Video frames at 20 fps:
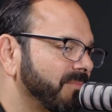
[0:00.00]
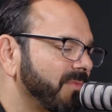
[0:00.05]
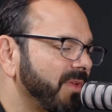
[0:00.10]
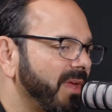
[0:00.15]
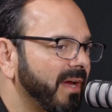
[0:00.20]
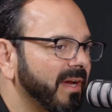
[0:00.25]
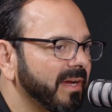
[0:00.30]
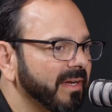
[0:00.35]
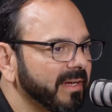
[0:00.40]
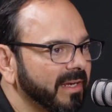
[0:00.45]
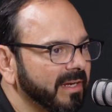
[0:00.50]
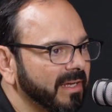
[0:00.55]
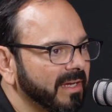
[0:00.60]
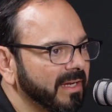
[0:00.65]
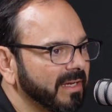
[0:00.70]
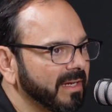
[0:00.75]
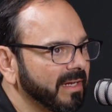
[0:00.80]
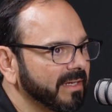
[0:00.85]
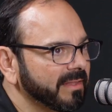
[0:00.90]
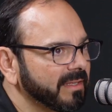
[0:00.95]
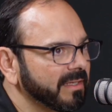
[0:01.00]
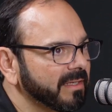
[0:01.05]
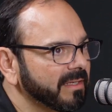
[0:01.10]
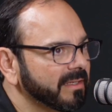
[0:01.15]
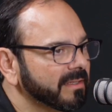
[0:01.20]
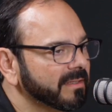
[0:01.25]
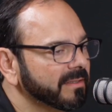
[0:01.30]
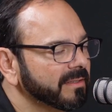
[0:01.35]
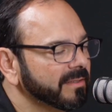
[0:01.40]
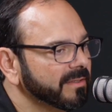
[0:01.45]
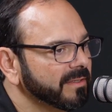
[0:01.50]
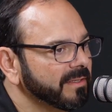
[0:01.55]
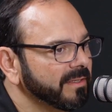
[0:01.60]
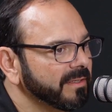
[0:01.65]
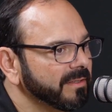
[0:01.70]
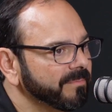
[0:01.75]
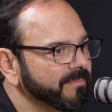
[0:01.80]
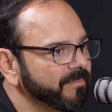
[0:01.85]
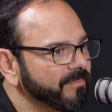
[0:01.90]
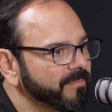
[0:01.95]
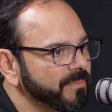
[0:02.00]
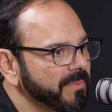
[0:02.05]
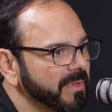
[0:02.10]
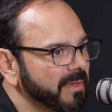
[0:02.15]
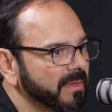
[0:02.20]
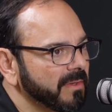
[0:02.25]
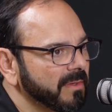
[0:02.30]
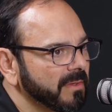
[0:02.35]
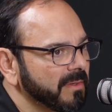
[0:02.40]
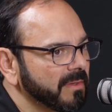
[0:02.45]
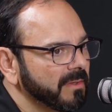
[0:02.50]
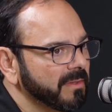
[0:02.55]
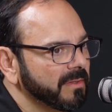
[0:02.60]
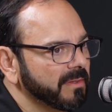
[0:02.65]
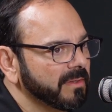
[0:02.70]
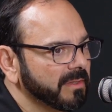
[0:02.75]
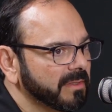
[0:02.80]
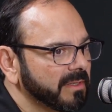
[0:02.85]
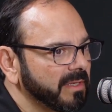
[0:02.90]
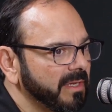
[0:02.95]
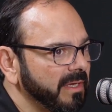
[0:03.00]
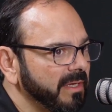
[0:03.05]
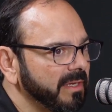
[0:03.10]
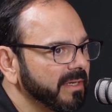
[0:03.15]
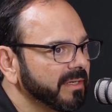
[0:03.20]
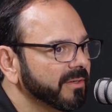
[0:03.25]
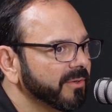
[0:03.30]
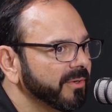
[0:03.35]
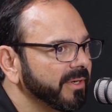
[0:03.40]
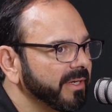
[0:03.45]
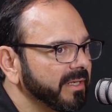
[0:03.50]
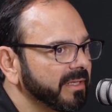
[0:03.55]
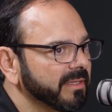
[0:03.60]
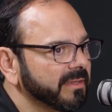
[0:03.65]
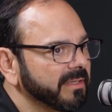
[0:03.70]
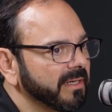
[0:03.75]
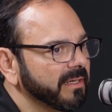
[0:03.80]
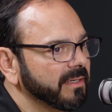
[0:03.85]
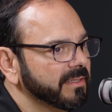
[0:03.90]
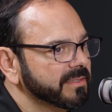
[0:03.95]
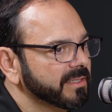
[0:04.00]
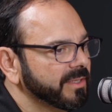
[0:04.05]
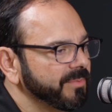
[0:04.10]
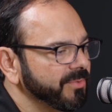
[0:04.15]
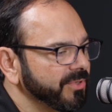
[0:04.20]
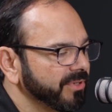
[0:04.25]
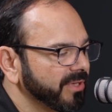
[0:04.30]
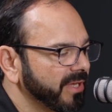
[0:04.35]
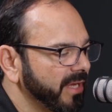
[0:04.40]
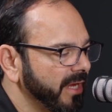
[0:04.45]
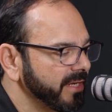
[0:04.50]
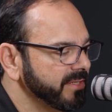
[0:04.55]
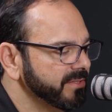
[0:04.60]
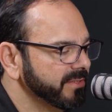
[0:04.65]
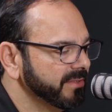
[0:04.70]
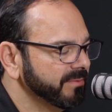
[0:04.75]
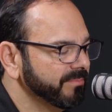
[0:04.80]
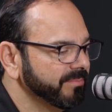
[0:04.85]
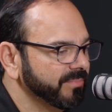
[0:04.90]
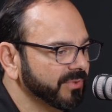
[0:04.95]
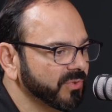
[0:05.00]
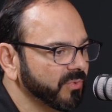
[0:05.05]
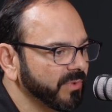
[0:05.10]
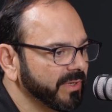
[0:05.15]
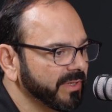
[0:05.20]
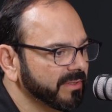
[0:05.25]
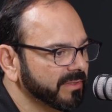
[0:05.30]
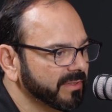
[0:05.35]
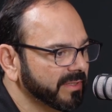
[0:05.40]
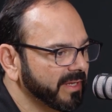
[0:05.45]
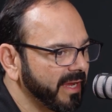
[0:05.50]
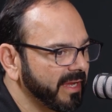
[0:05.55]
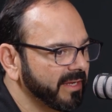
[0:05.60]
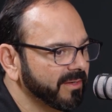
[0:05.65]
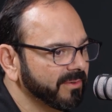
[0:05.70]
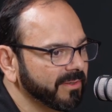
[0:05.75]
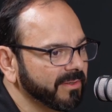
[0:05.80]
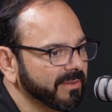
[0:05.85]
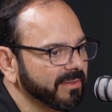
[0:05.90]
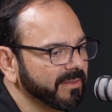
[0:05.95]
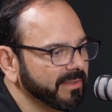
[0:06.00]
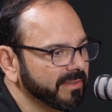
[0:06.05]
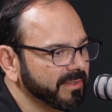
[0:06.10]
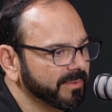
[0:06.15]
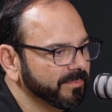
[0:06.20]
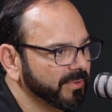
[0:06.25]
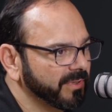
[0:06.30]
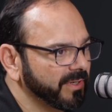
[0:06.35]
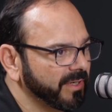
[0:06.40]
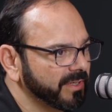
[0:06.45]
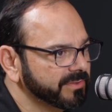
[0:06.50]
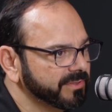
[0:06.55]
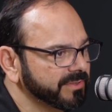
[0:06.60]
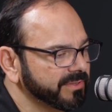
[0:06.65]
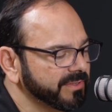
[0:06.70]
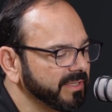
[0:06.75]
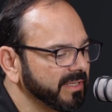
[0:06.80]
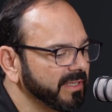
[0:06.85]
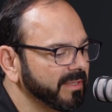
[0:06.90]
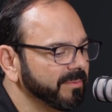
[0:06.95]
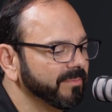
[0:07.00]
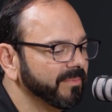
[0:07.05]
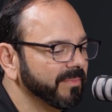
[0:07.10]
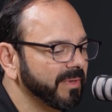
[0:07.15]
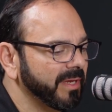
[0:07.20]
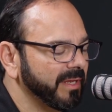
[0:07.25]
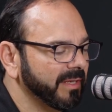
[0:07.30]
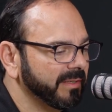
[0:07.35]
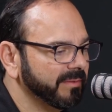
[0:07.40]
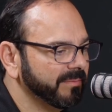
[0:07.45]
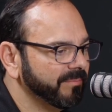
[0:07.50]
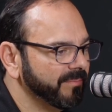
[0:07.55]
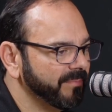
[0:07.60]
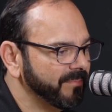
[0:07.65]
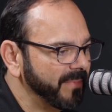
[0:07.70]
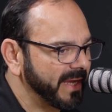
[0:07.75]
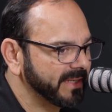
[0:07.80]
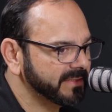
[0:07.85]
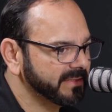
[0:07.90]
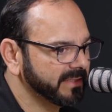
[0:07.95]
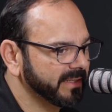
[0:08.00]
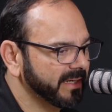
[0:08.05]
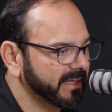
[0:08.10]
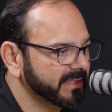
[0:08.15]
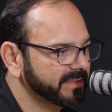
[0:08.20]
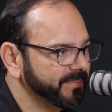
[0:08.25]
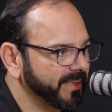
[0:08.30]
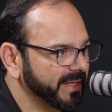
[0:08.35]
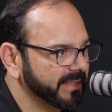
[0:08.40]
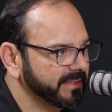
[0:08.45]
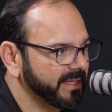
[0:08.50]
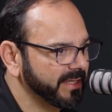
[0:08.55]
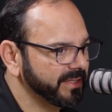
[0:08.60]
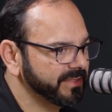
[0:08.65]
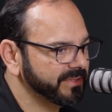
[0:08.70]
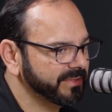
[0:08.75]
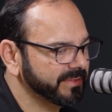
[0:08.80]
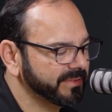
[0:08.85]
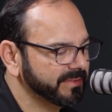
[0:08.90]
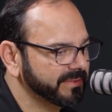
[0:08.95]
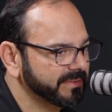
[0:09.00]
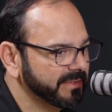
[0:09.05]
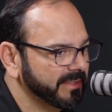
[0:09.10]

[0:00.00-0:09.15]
Yeah, and I think the key ingredient there is communication between the caterer and the production team and matching expectations.